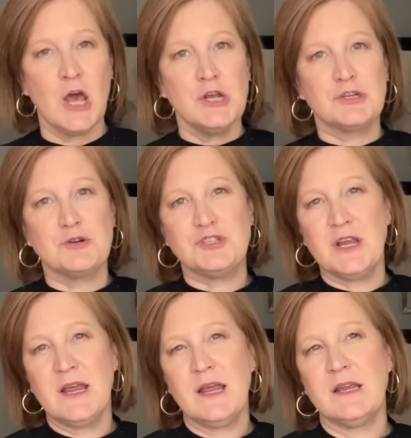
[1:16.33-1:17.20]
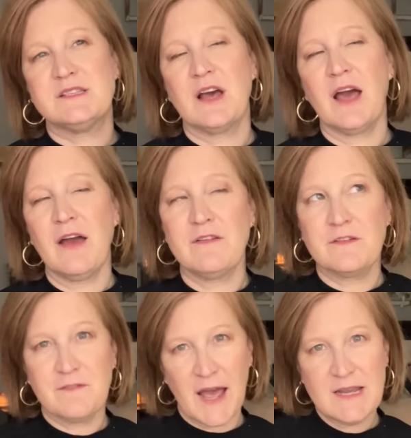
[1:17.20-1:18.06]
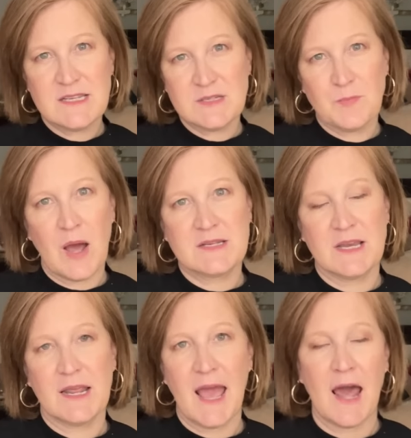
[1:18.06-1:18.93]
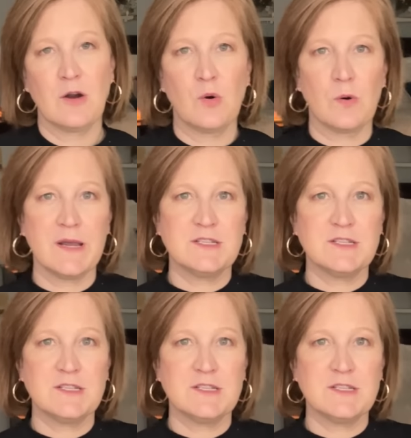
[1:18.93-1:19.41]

So she divides this box into categories.